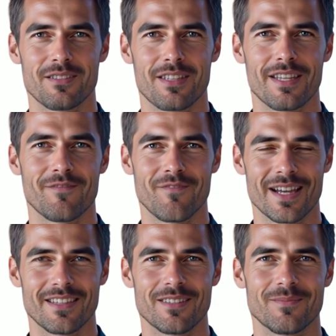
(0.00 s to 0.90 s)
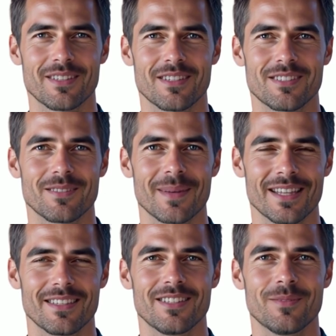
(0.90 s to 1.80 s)
of the effectiveness of
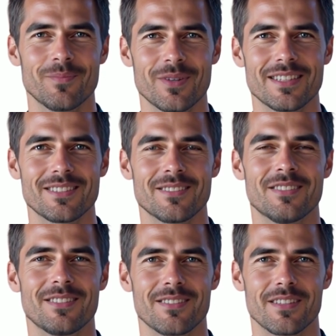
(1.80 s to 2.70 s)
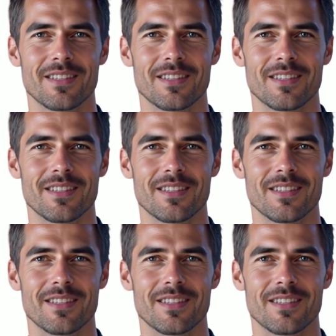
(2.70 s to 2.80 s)
antidepressants